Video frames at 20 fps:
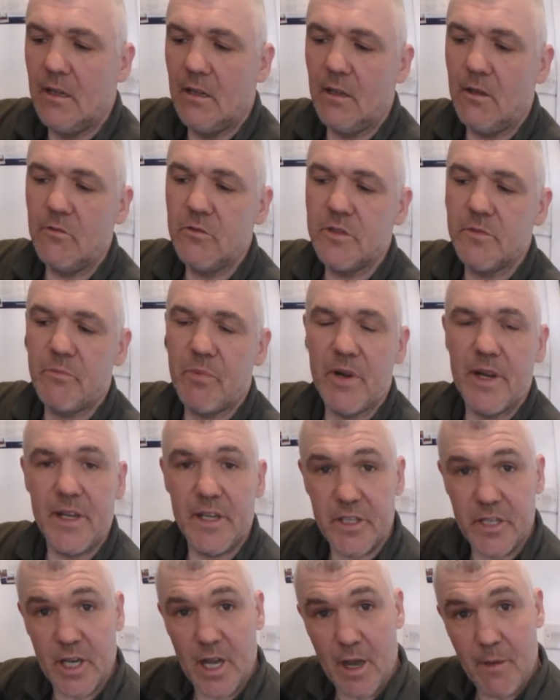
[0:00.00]
Loads of
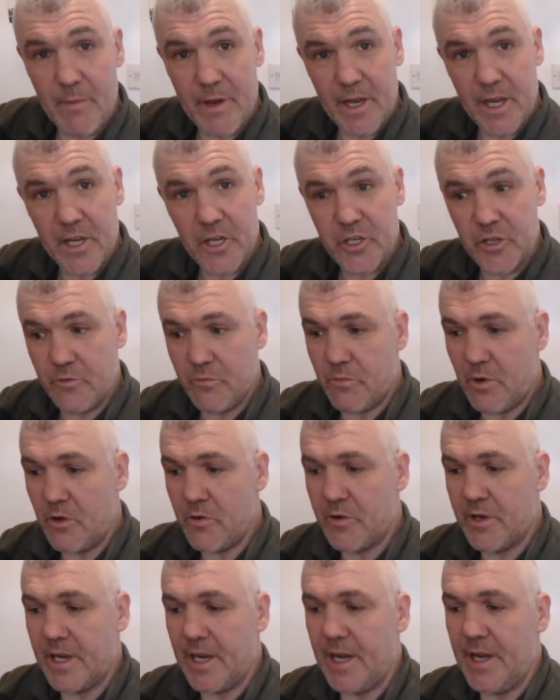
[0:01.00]
British Army issue
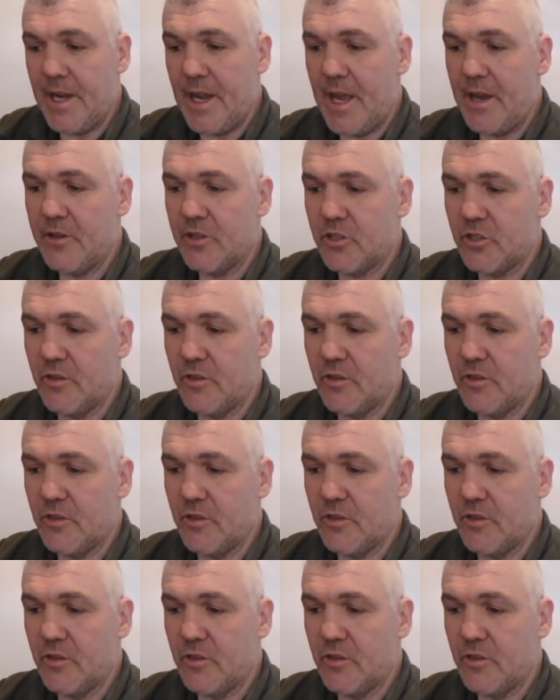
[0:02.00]
brew kit in there and